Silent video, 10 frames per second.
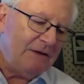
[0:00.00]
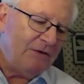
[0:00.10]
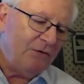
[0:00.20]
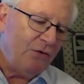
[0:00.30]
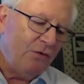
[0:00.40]

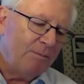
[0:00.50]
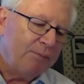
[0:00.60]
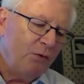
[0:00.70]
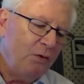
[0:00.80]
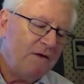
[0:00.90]
to, to
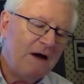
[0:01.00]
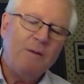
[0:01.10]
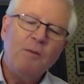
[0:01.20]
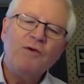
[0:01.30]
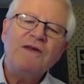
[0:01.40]
improve on
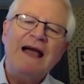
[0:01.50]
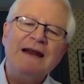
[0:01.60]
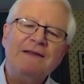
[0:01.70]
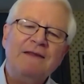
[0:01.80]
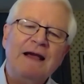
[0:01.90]
almost
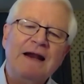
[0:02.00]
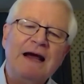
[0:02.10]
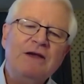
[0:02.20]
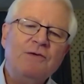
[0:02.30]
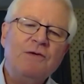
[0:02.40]
anything, and
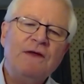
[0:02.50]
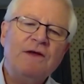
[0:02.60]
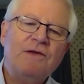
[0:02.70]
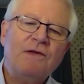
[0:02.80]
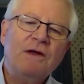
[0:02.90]
I use
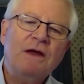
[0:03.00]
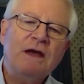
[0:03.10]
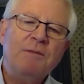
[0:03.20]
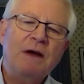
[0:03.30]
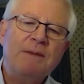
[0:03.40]
this uh,
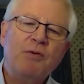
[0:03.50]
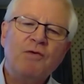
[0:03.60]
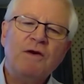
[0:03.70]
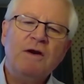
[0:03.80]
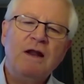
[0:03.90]
in my
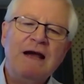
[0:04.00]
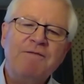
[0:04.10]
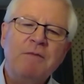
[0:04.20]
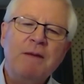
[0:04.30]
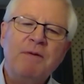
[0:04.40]
personal
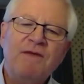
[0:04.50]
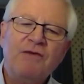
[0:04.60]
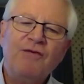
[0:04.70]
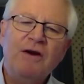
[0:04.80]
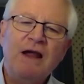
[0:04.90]
life, my
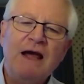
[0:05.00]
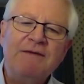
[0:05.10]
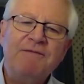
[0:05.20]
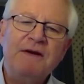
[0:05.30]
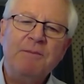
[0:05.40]
professional
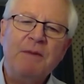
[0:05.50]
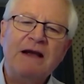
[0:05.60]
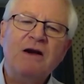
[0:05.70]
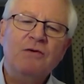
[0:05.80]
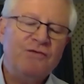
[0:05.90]
life, and in my
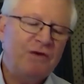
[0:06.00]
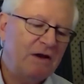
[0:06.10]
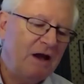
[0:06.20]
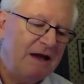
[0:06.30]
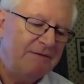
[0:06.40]

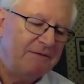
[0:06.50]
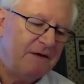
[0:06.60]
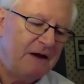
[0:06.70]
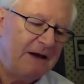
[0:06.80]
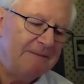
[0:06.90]
coaching life.
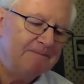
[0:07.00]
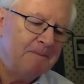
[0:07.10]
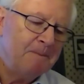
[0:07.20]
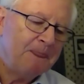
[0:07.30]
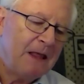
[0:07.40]
Um,
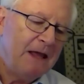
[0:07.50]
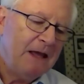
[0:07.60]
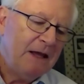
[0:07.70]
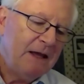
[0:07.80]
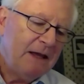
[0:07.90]

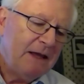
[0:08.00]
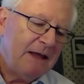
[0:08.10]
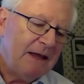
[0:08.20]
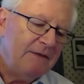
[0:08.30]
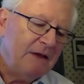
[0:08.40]

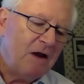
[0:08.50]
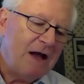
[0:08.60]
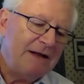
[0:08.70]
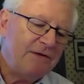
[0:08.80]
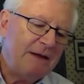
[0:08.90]
the
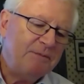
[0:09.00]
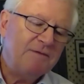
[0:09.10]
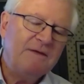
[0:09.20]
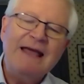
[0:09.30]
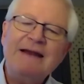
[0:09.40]
concept
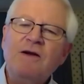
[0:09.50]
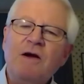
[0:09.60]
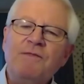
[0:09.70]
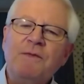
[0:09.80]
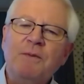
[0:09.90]
of get
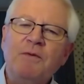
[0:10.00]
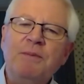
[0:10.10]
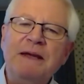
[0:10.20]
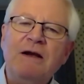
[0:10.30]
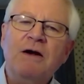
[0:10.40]
comfortable
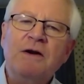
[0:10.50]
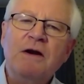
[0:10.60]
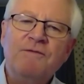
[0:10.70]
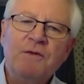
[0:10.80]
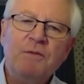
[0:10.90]
being
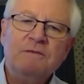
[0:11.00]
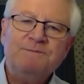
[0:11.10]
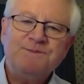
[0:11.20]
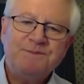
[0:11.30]
uncomfortable.